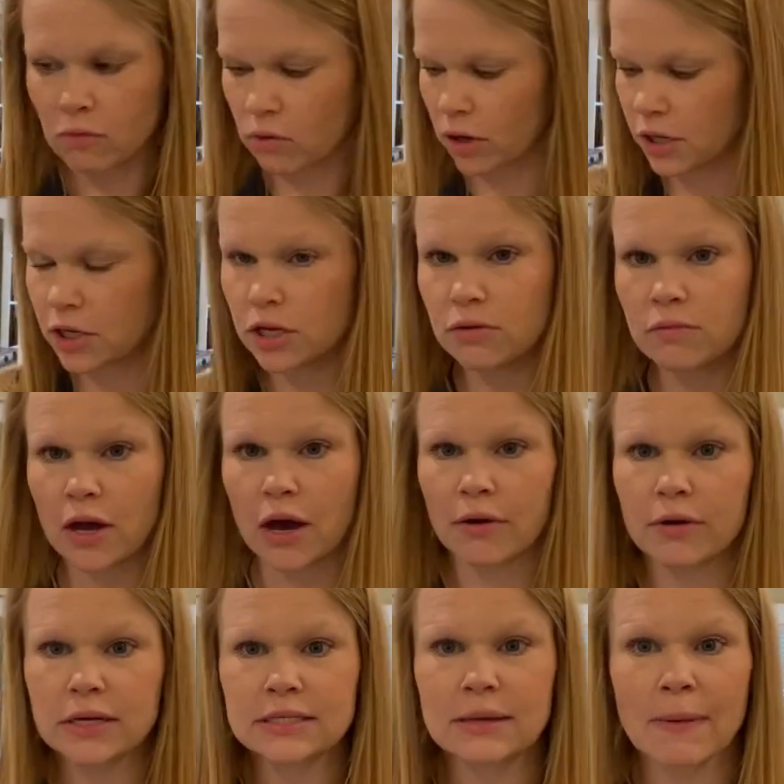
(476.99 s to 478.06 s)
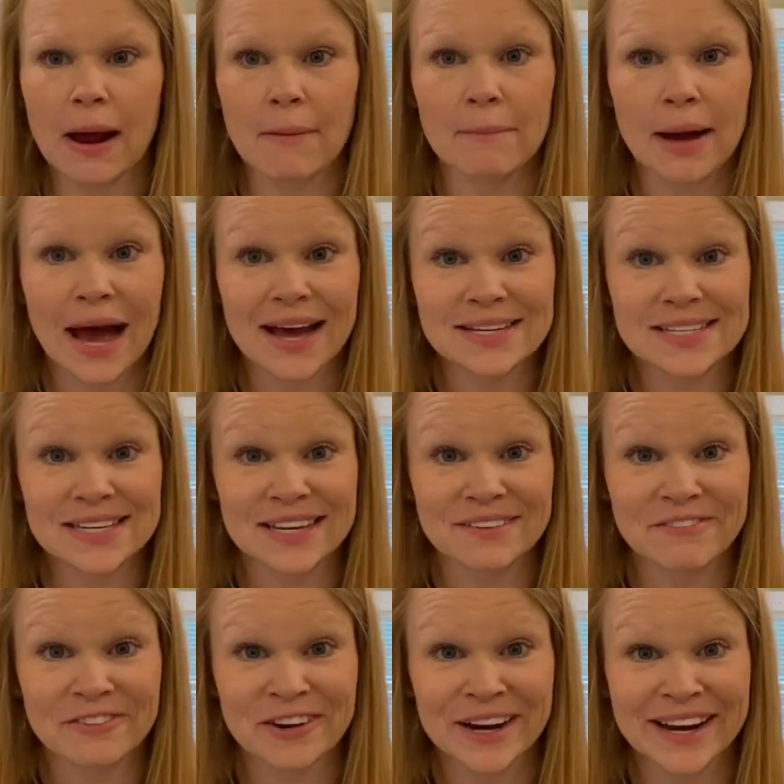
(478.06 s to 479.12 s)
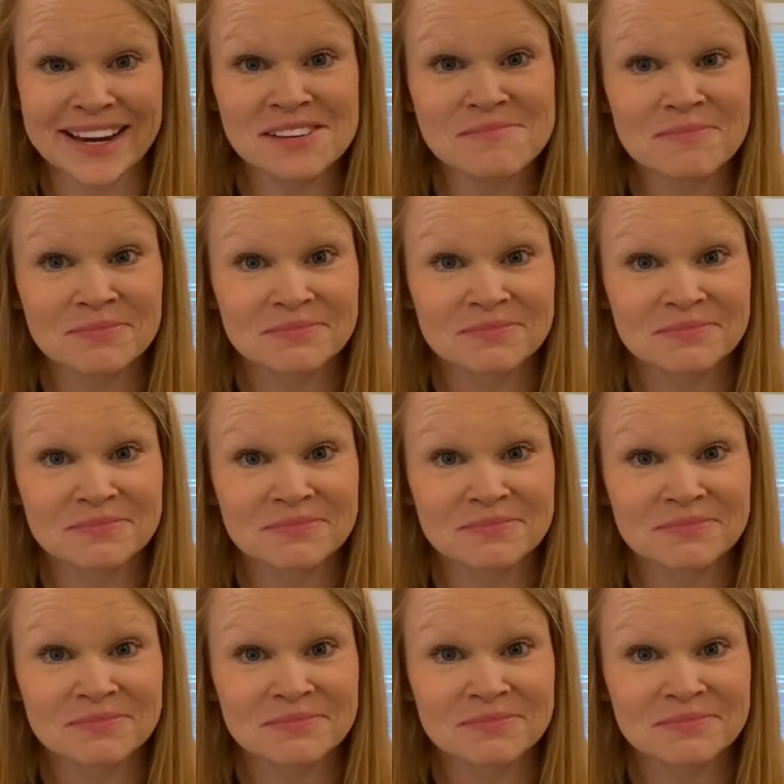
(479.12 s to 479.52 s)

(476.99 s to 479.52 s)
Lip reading: What do you notice about my tin frame?